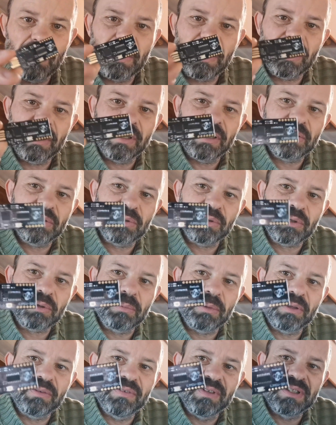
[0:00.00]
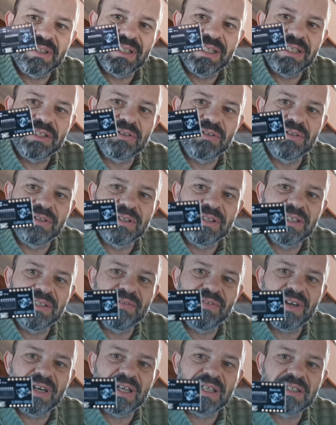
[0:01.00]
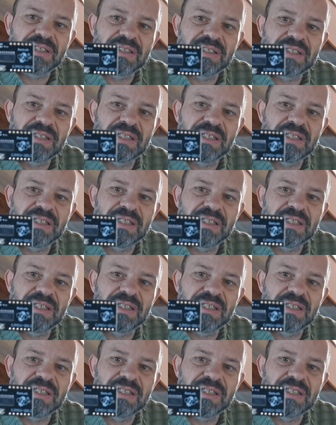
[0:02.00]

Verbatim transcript: We're gonna talk about this little device